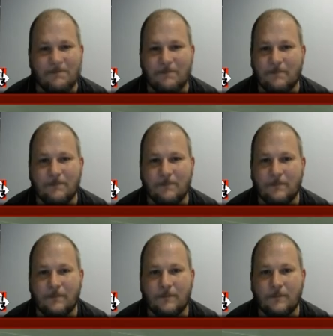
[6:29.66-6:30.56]

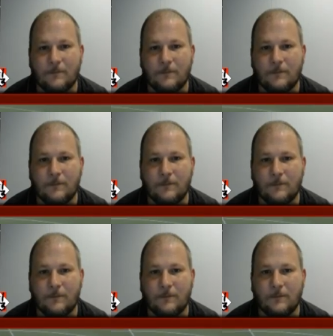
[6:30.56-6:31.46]

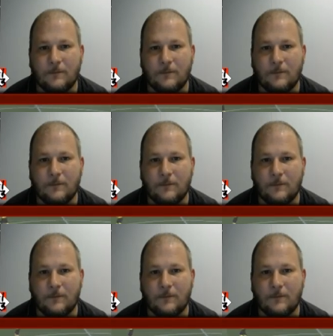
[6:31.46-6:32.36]

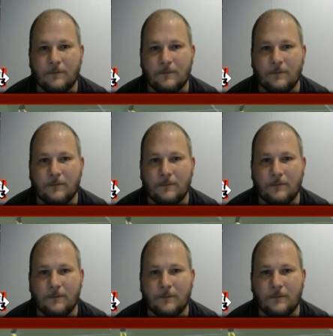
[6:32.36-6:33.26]

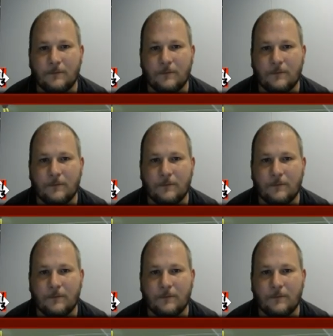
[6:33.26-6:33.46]
No one is speaking in this clip.